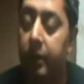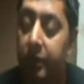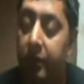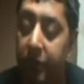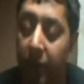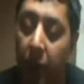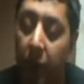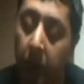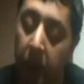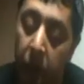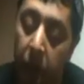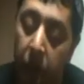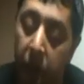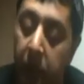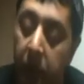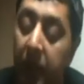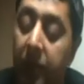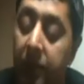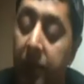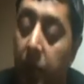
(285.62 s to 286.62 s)
So, I mean,
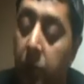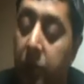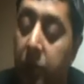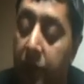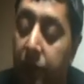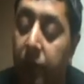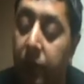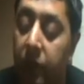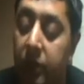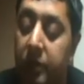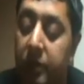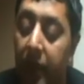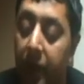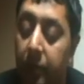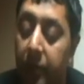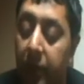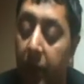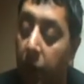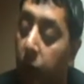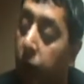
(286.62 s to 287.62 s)
with Mirza was the first
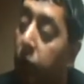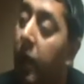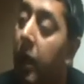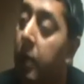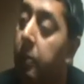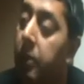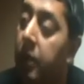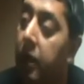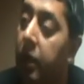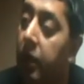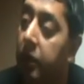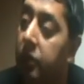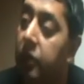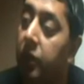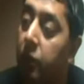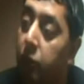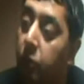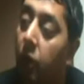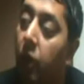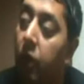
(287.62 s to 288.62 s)
time that a rap
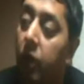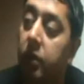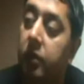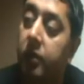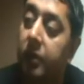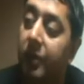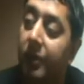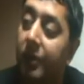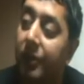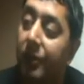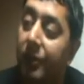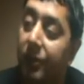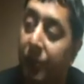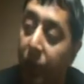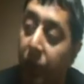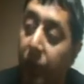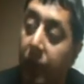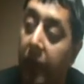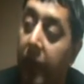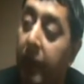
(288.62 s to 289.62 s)
actually worked
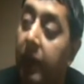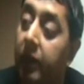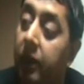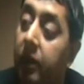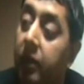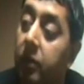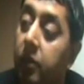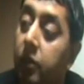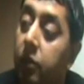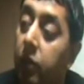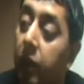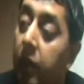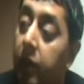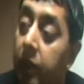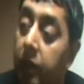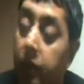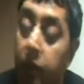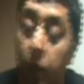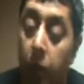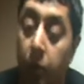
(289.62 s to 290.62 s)
for the Indian
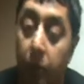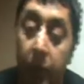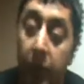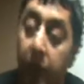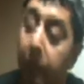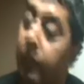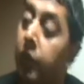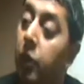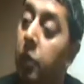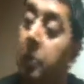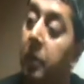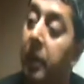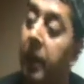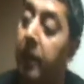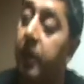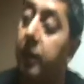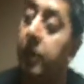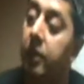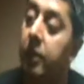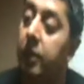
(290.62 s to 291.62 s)
crowd, and nobody ever
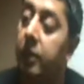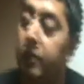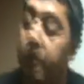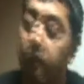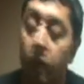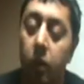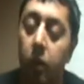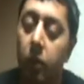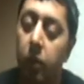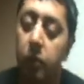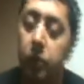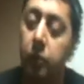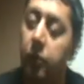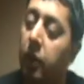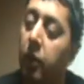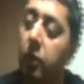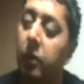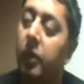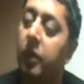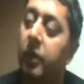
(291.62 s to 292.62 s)
complained that, oh, we
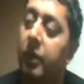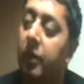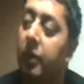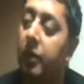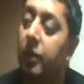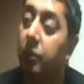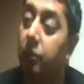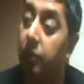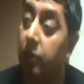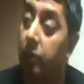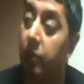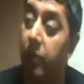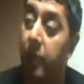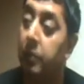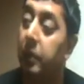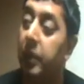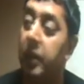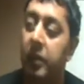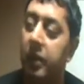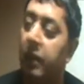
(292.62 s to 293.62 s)
don't, you know, the
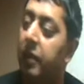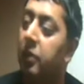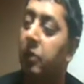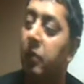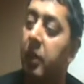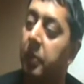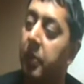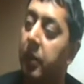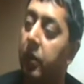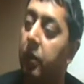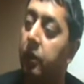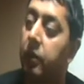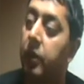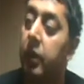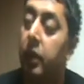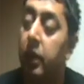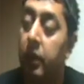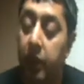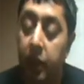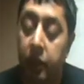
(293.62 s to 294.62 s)
rapping, take the rapping off.
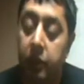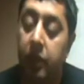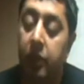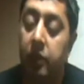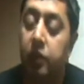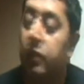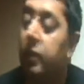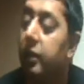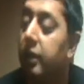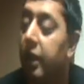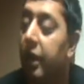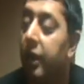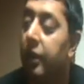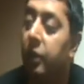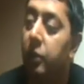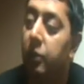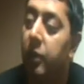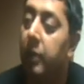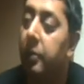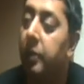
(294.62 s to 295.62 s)
It's like
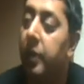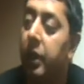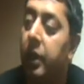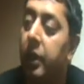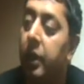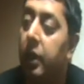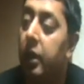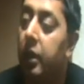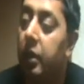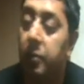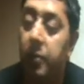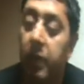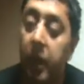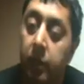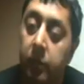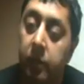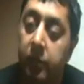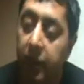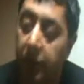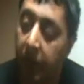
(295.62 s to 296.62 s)
Shinda, the rapping,
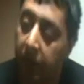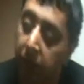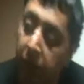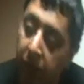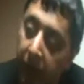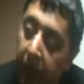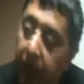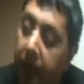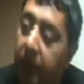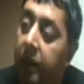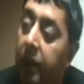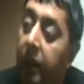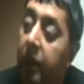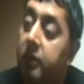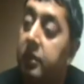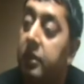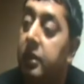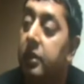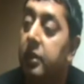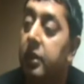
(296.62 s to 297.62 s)
PMC kind of blended
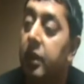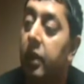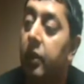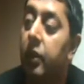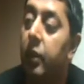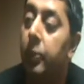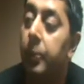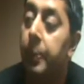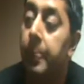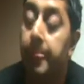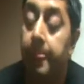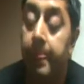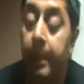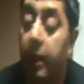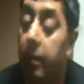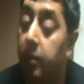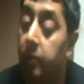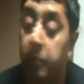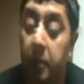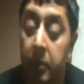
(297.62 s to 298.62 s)
nicely together.
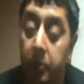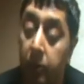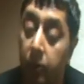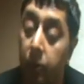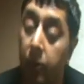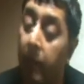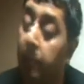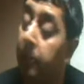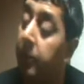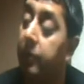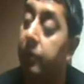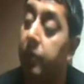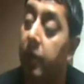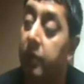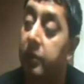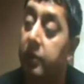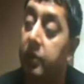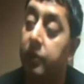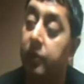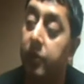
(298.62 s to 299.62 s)
and people rapping.
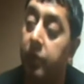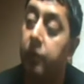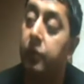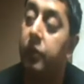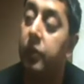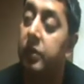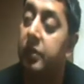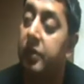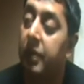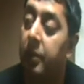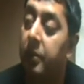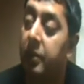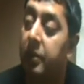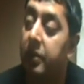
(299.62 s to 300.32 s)
I seen for the first time.